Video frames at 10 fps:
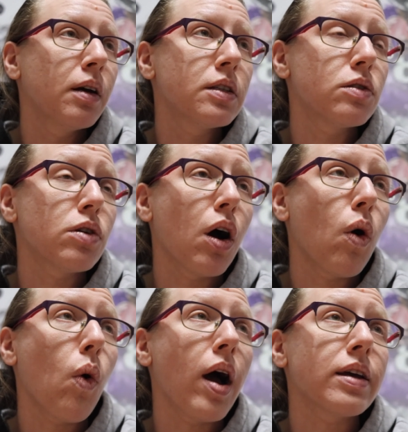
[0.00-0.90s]

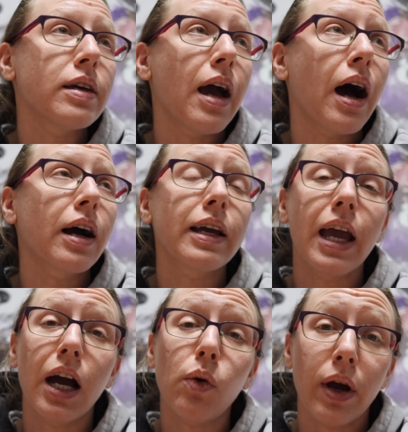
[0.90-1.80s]
So yeah,
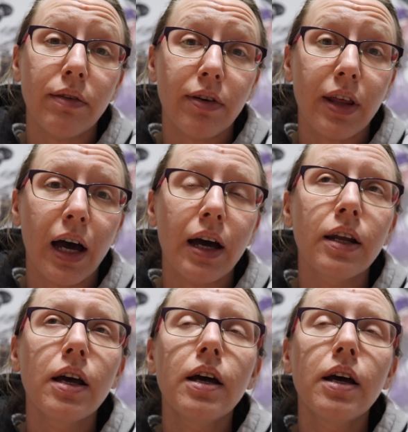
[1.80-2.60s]
can't wait for that.